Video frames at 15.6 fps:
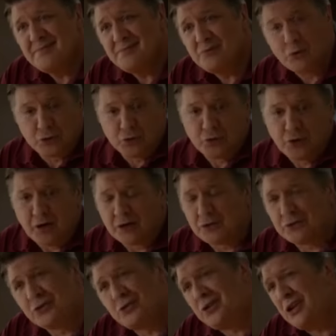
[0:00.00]
Well, you're
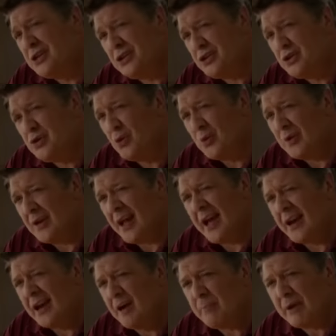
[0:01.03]
honestly saying that you don't
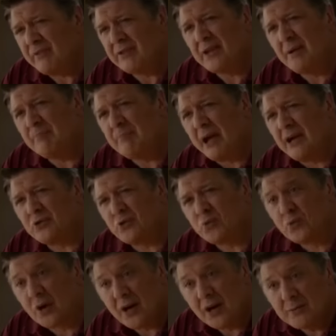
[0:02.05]
light up every time Pastor
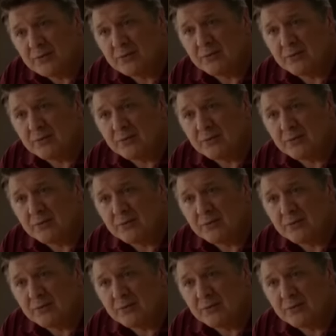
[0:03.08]
Rob's